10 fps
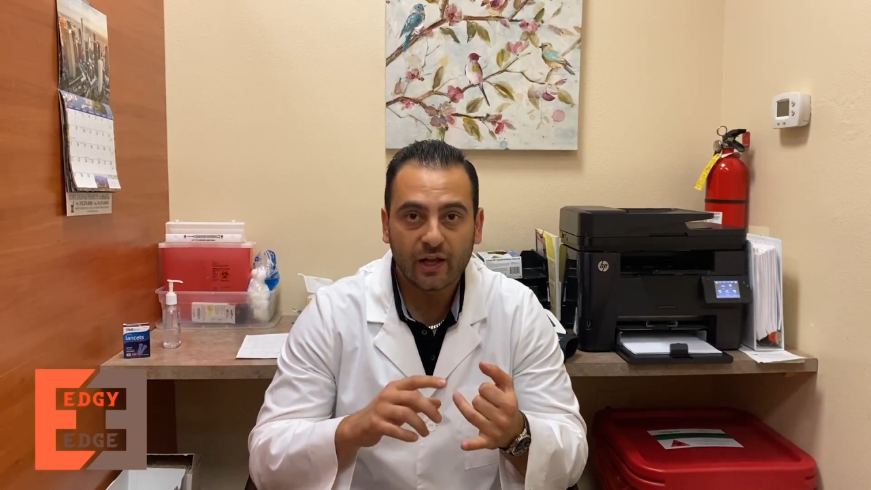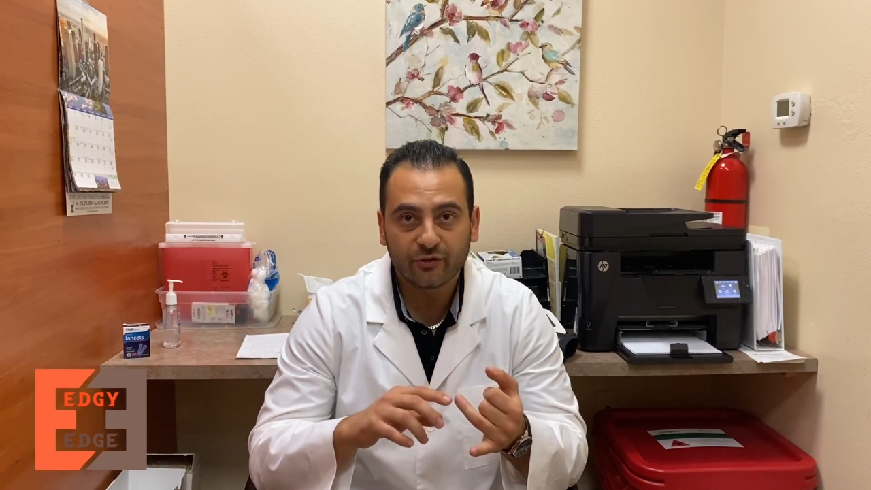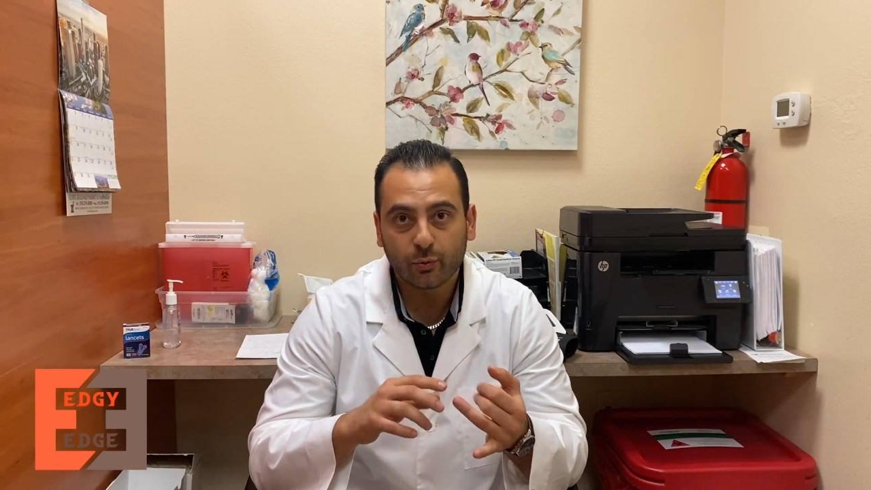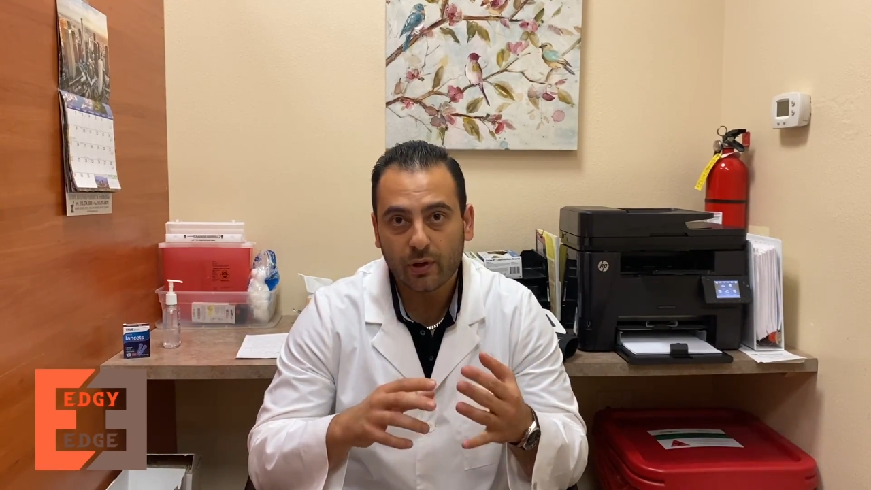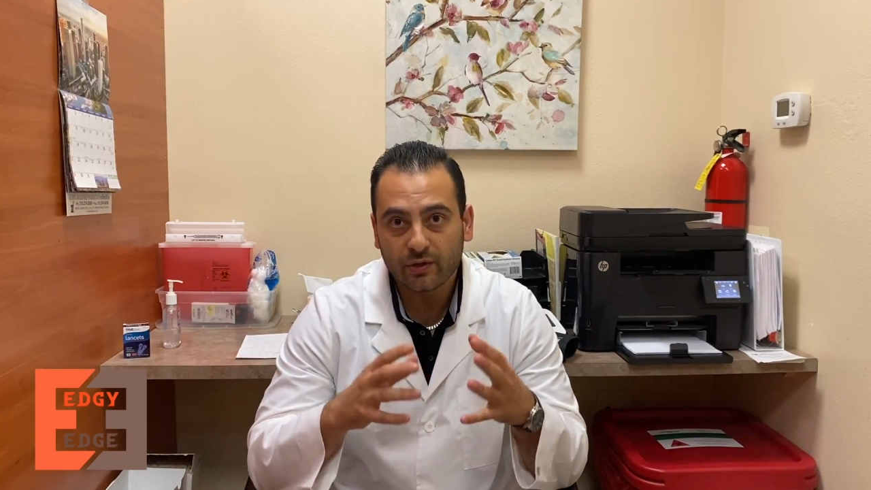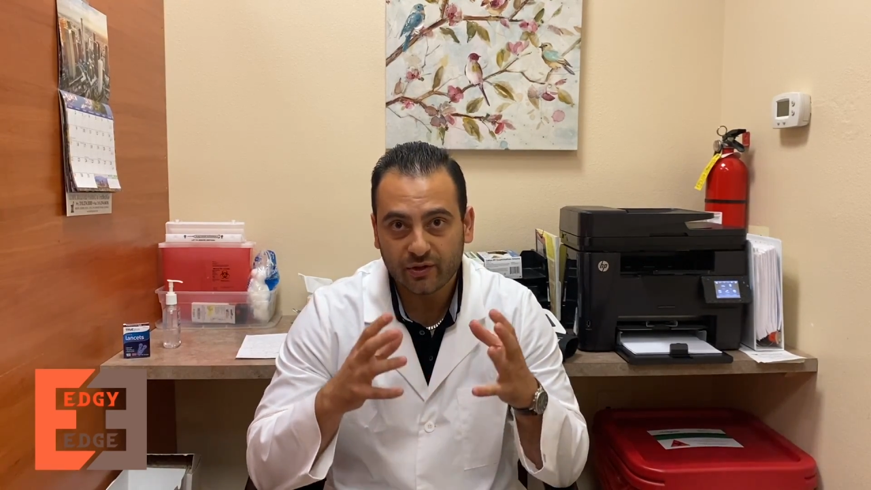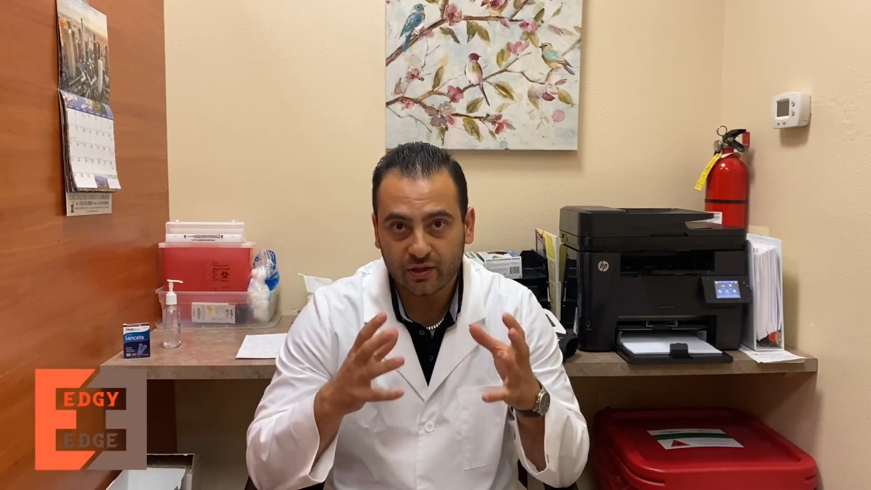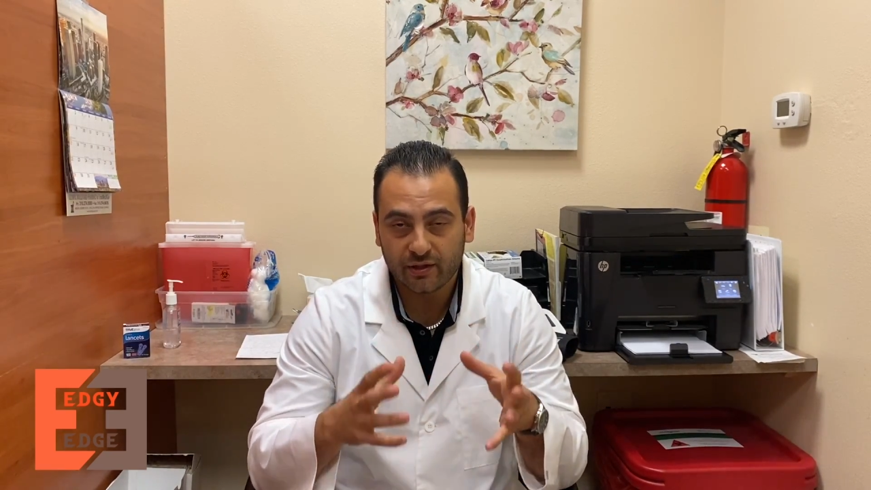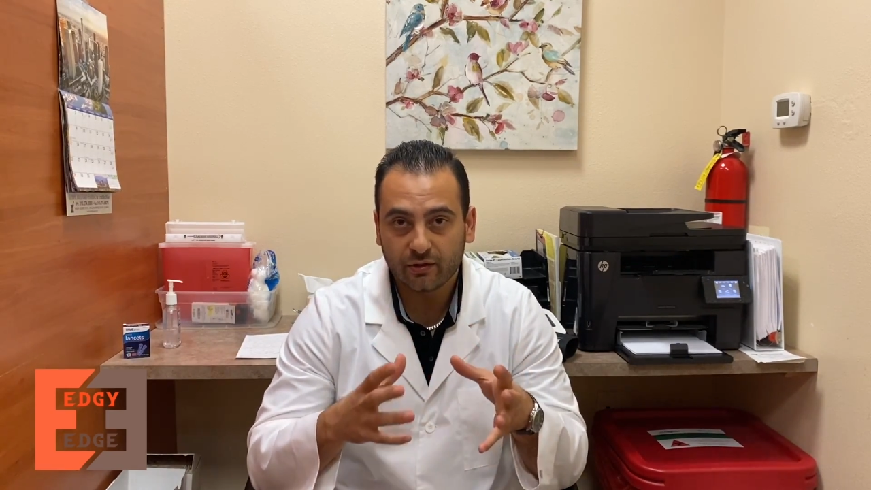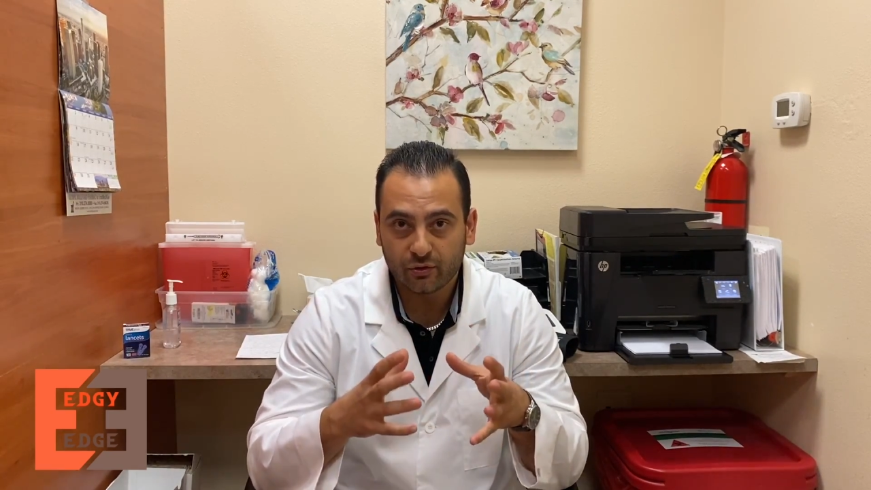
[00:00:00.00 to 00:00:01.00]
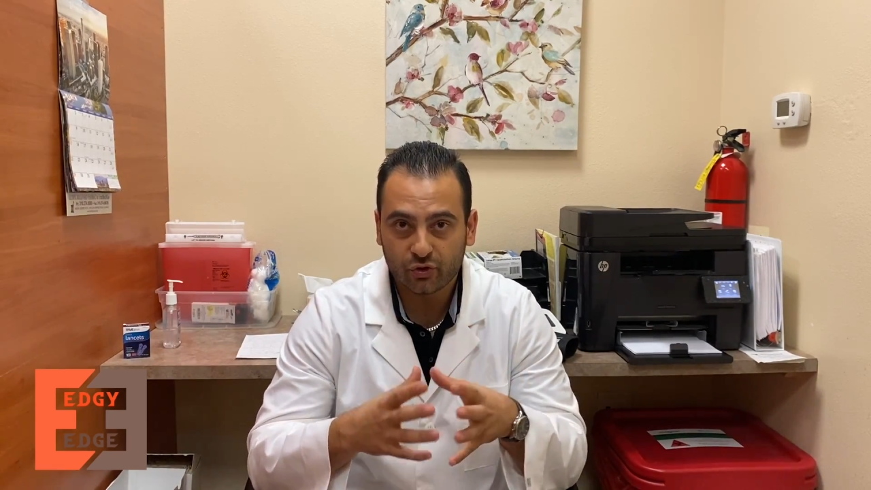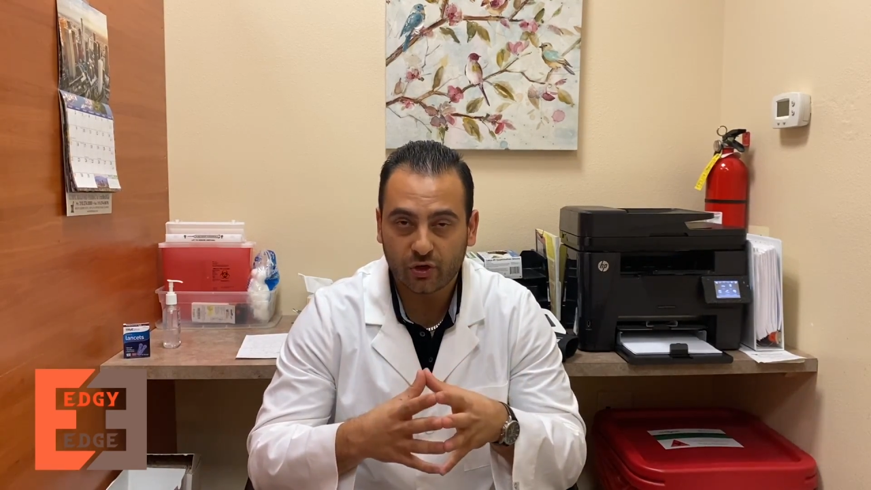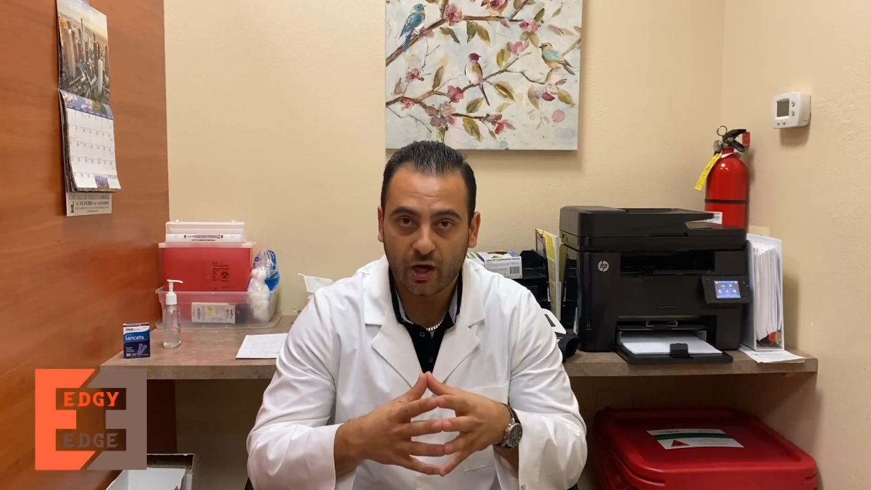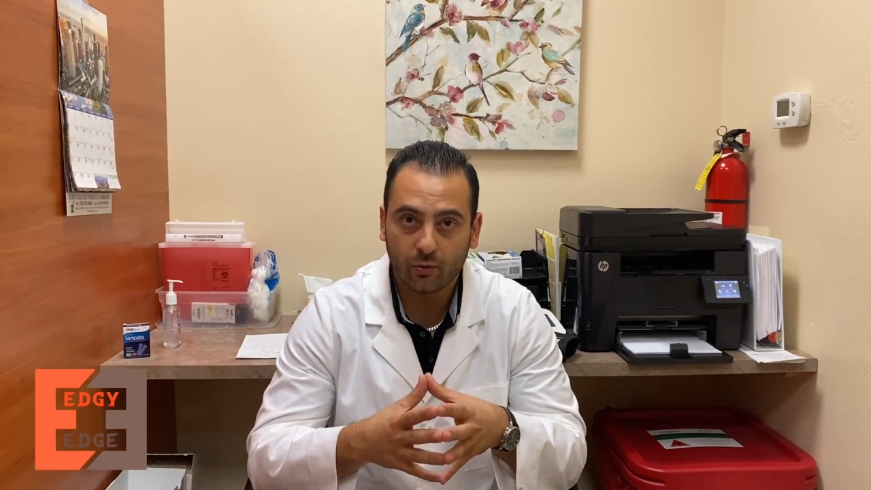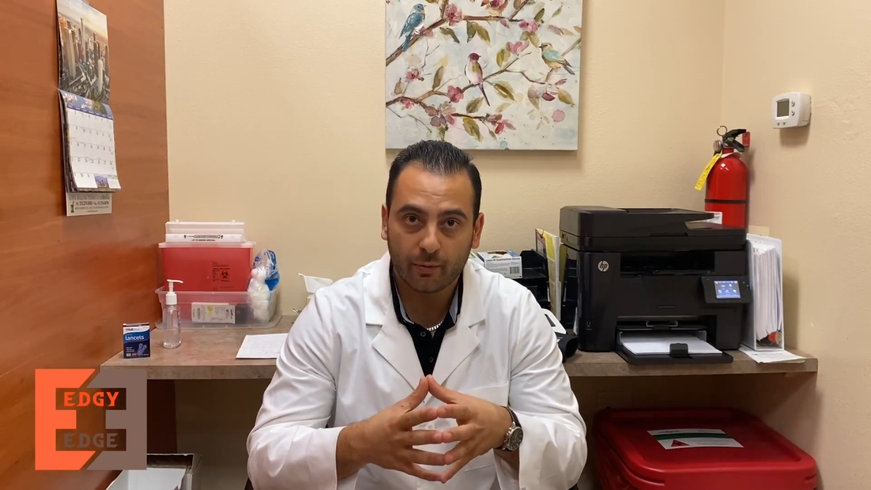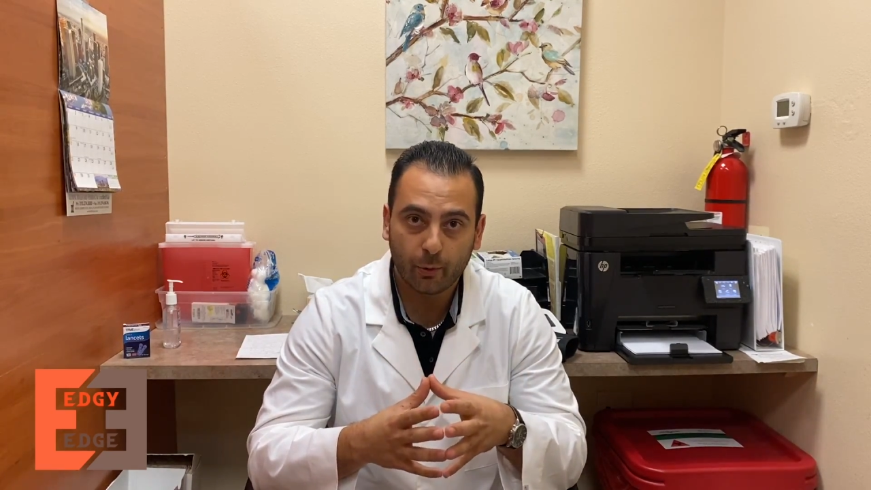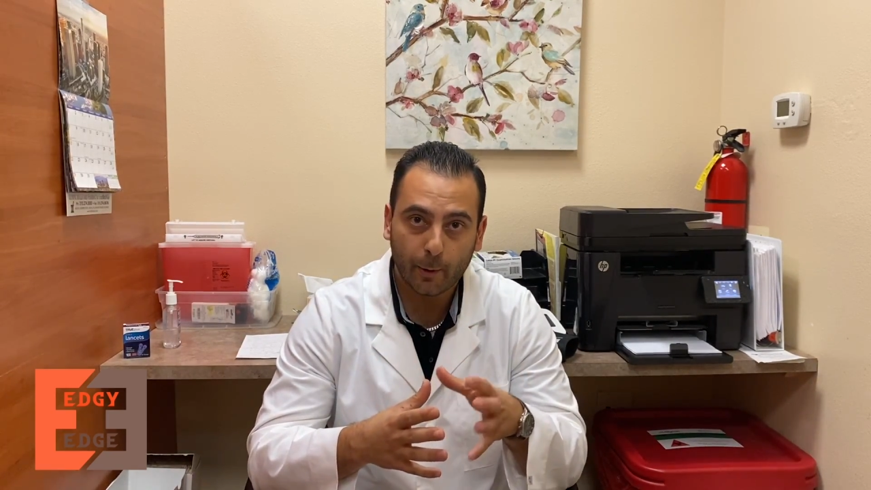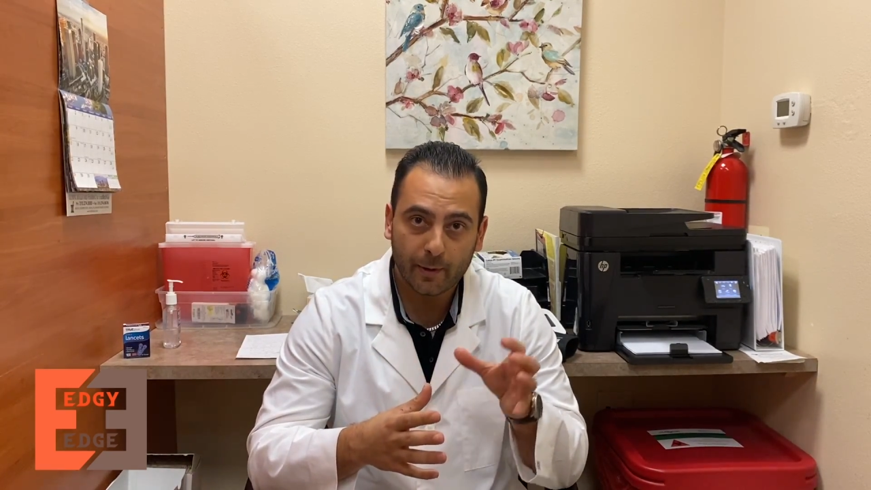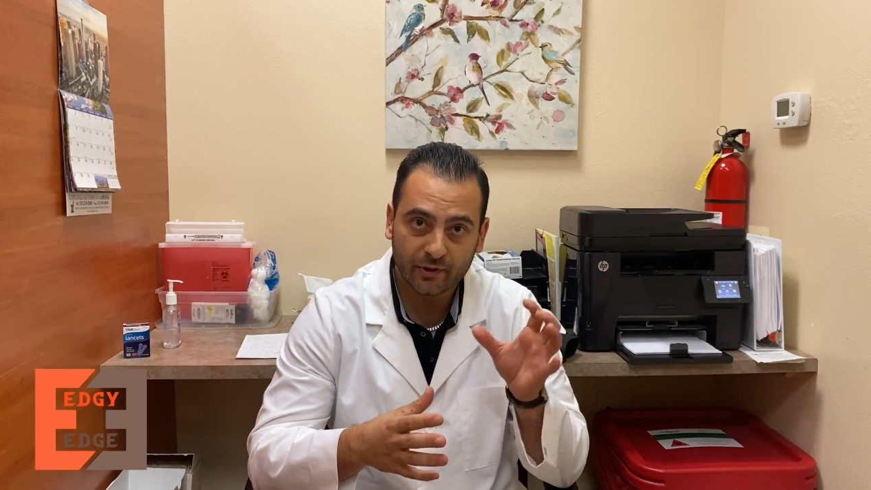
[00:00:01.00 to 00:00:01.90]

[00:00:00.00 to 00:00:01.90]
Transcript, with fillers: as well as a clinical trial with both an